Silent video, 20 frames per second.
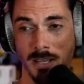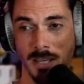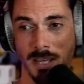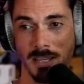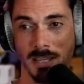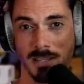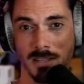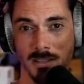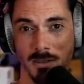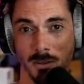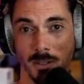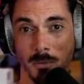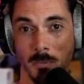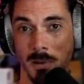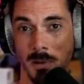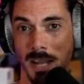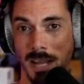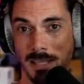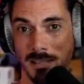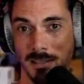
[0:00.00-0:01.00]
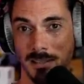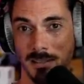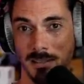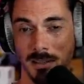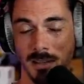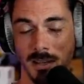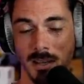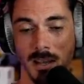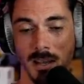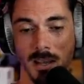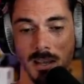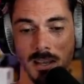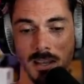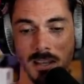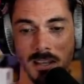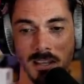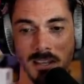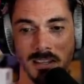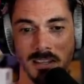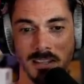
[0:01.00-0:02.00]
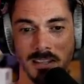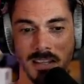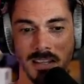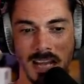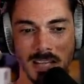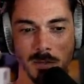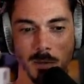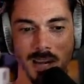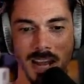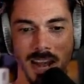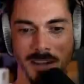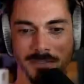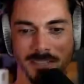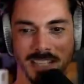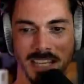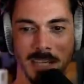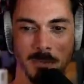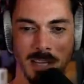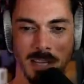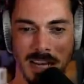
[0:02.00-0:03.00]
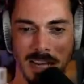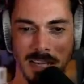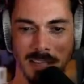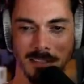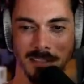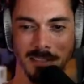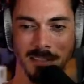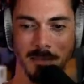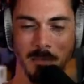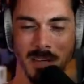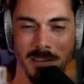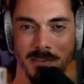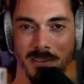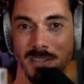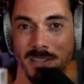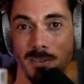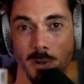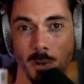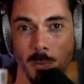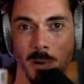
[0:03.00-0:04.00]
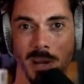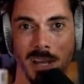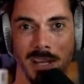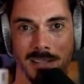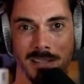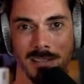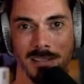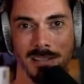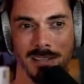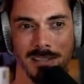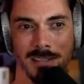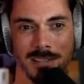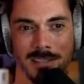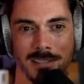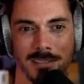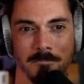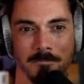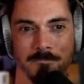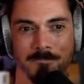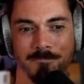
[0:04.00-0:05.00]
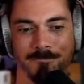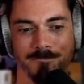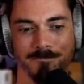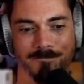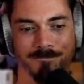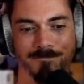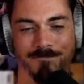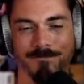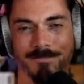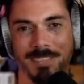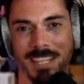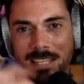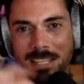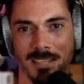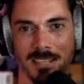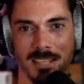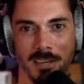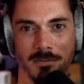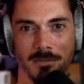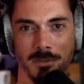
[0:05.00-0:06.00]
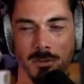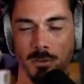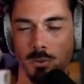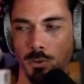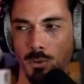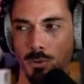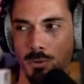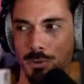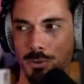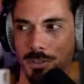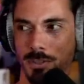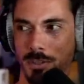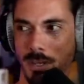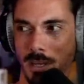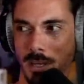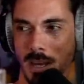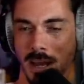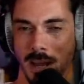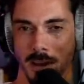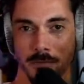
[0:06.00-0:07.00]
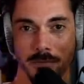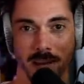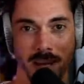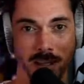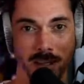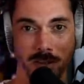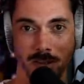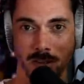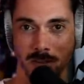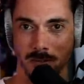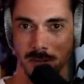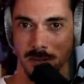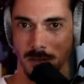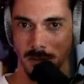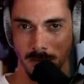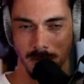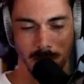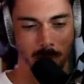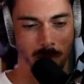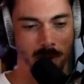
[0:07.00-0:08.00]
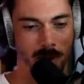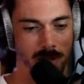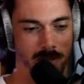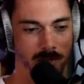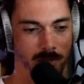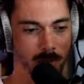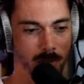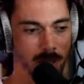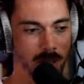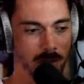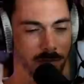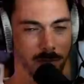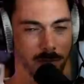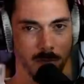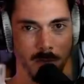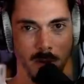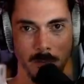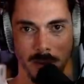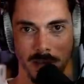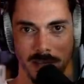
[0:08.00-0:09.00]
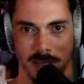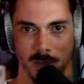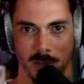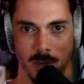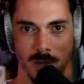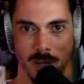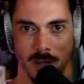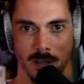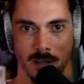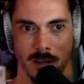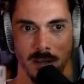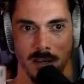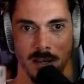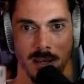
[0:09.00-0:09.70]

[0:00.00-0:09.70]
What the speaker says: It's not a place. That's what I have to keep saying. The metaverse is not a place. It's a set of tools that allow value to pass freely from one place to another.